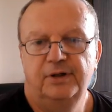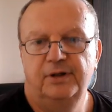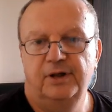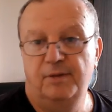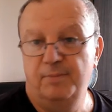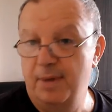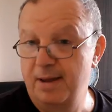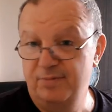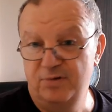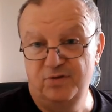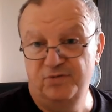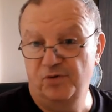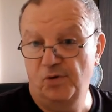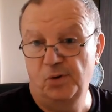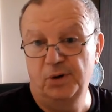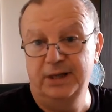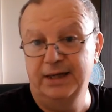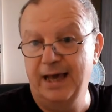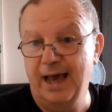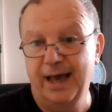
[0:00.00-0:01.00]
and maybe you've
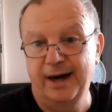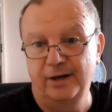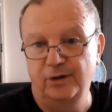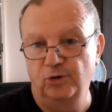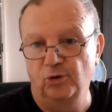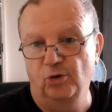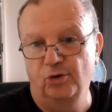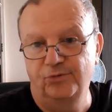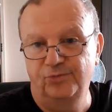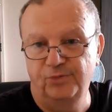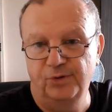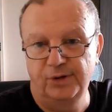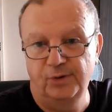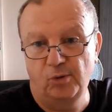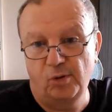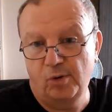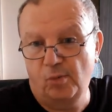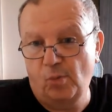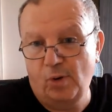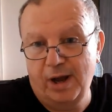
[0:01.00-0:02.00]
already got a girlfriend
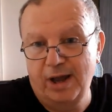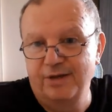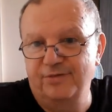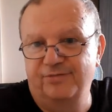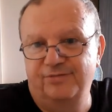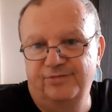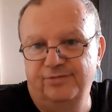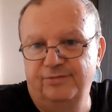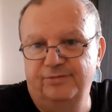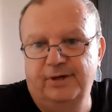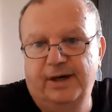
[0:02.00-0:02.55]
or a wife,